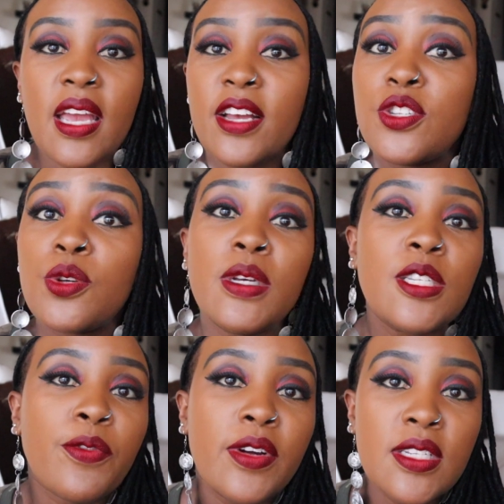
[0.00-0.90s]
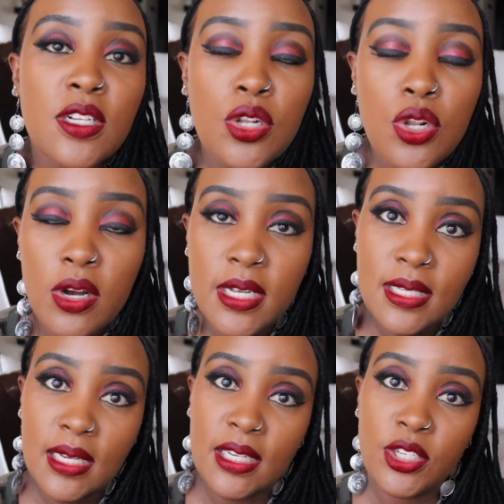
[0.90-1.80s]
and squeeze for as long
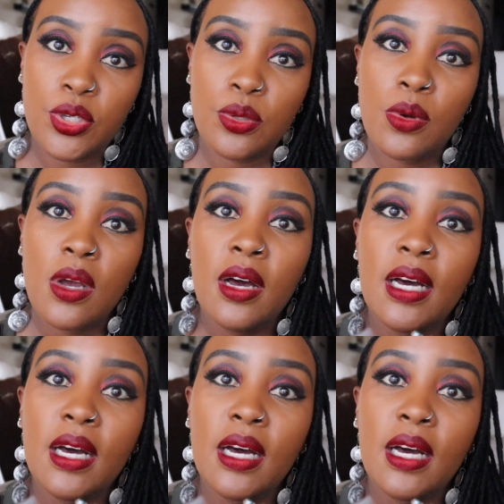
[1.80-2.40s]
as they need to